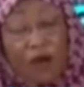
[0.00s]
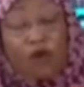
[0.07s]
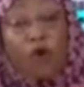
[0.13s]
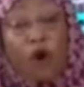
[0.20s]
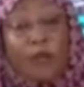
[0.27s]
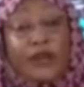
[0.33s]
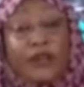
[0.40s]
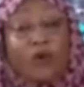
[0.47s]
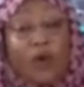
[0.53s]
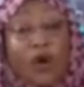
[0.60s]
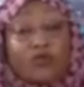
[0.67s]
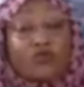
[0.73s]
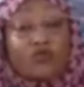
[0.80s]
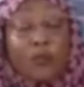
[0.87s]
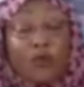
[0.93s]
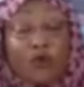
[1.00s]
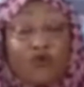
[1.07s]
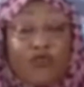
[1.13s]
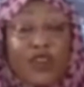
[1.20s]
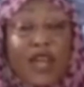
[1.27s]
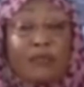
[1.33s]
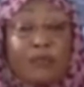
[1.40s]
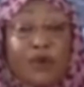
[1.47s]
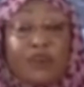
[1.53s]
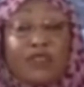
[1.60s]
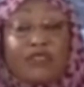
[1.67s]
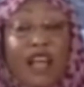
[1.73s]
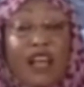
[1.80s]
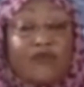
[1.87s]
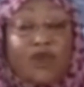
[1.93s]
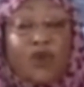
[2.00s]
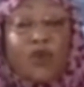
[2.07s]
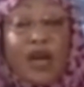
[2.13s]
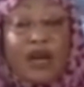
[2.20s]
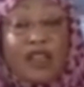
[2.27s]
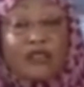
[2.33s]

Nobody wants to prove that because everyone